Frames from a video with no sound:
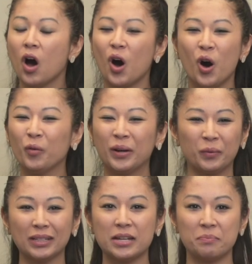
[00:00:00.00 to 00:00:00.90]
All we
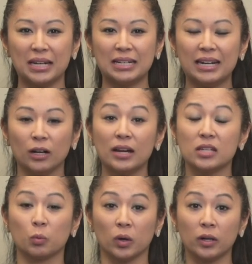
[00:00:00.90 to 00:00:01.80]
really mean here
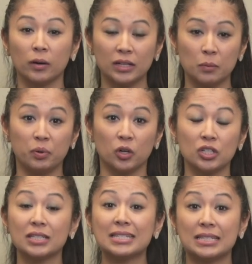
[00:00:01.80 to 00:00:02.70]
is we're going to push
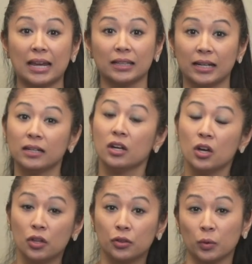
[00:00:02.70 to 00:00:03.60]
the saline
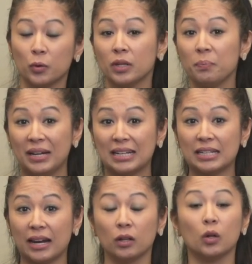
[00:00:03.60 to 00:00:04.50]
through the
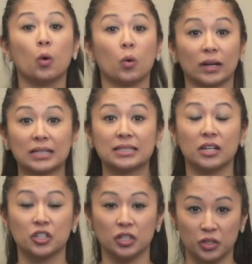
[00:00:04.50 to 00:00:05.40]
pigtail or
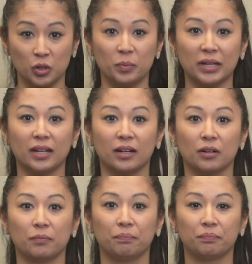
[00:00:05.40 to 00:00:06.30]
extension tubing here.